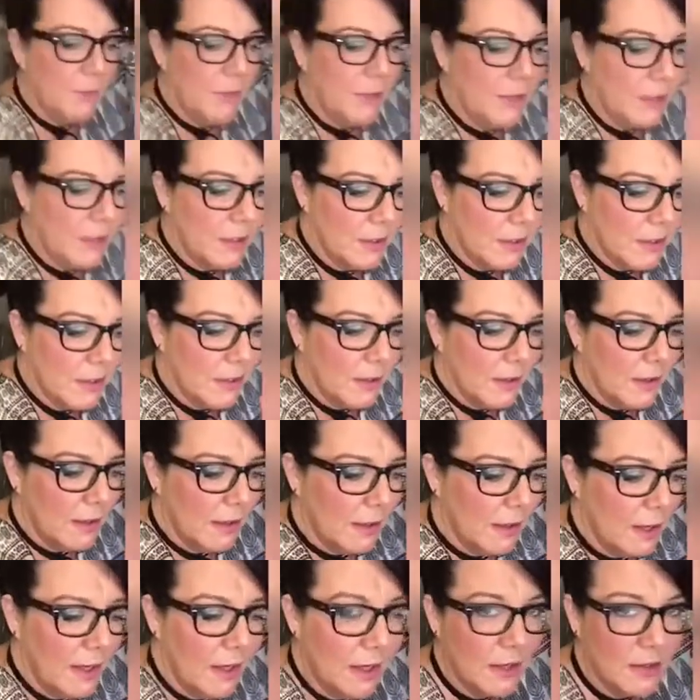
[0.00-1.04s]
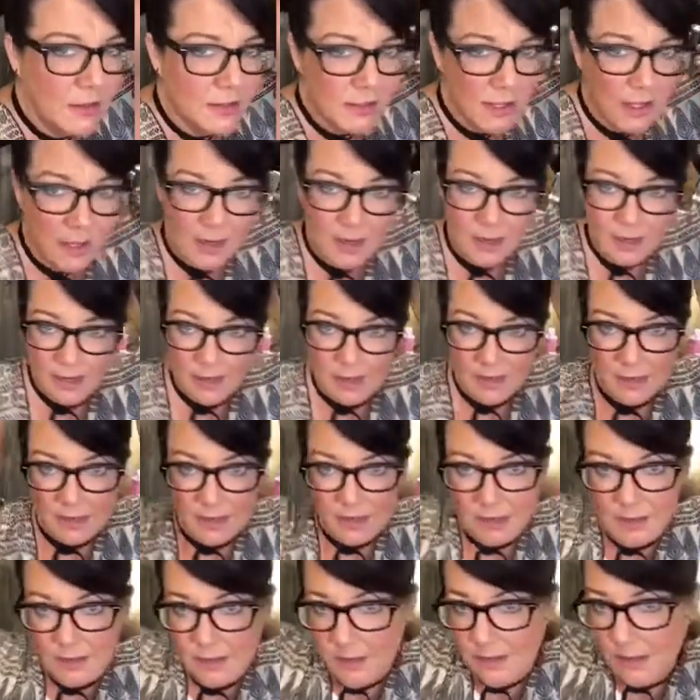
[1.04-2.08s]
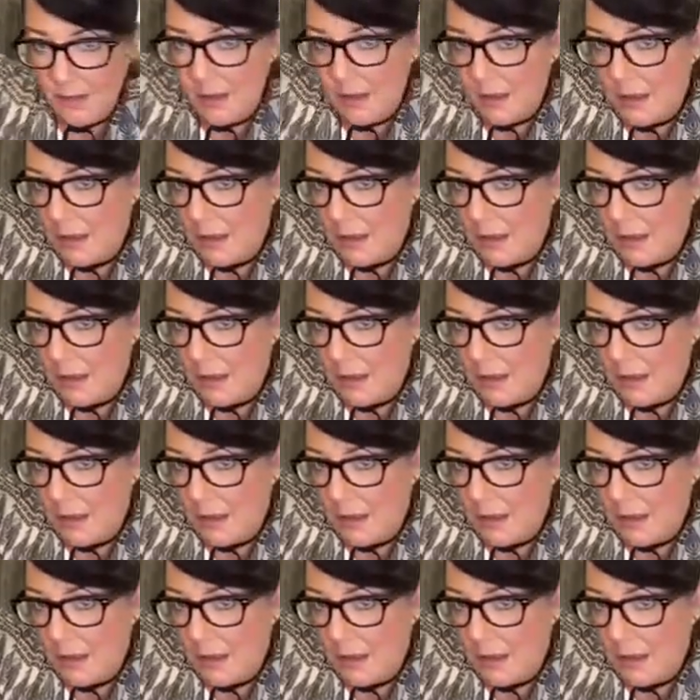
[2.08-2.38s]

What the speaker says: put your hair tie in.